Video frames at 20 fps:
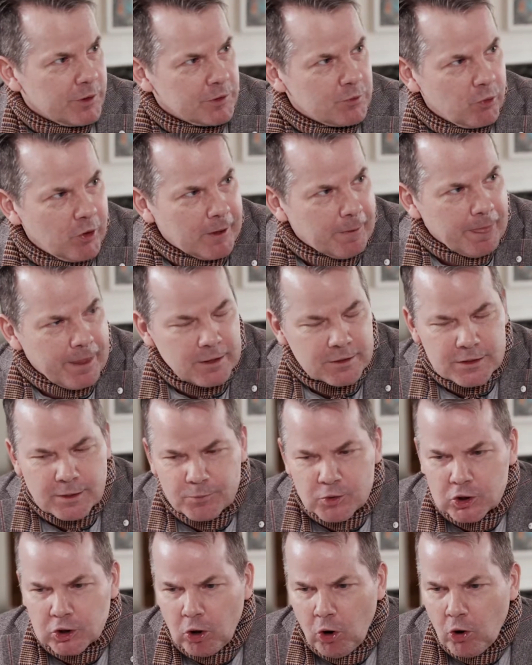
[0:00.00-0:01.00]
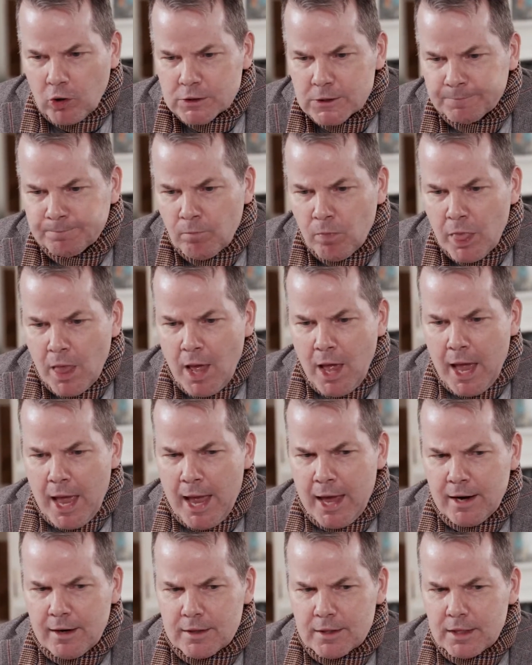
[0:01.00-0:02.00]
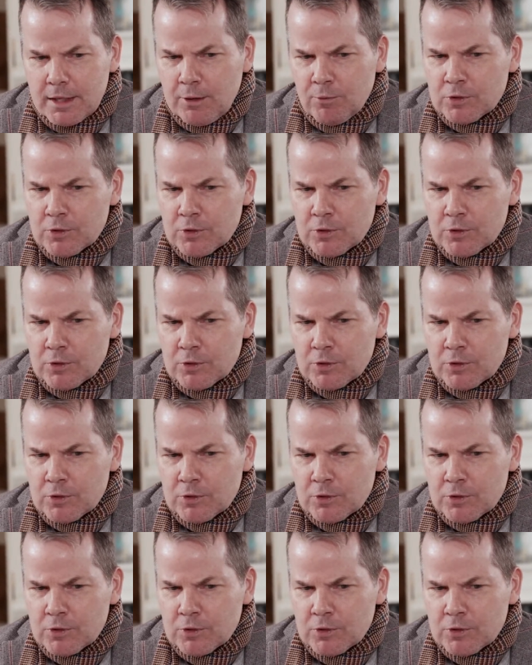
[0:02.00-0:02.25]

were doing some shows. And it